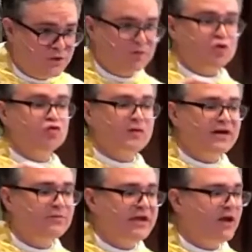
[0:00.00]
They're
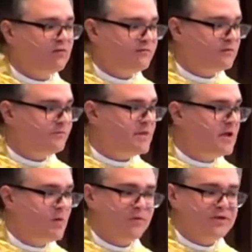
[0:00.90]
incredibly helpful,
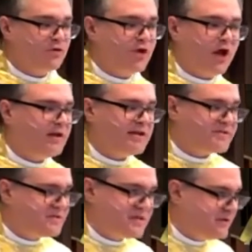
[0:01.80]
but they're not
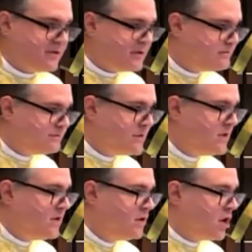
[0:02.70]
necessary.
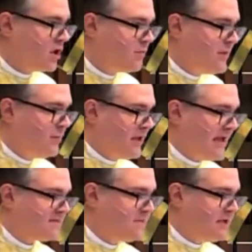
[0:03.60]
A lot of people
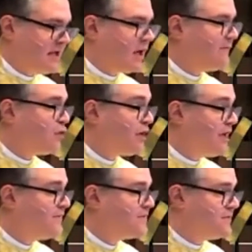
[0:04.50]
ask me, can I
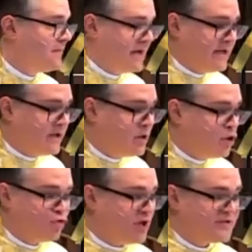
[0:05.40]
forgive somebody
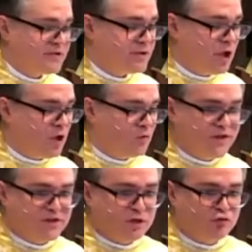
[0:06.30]
who doesn't know
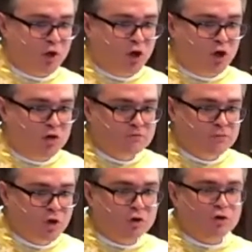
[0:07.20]
that they're wrong
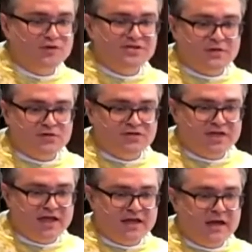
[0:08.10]
or who has never
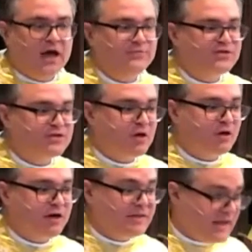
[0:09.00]
said, "I'm
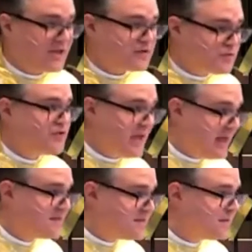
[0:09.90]
sorry"? The answer is
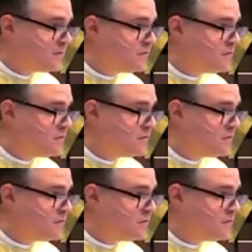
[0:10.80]
yes.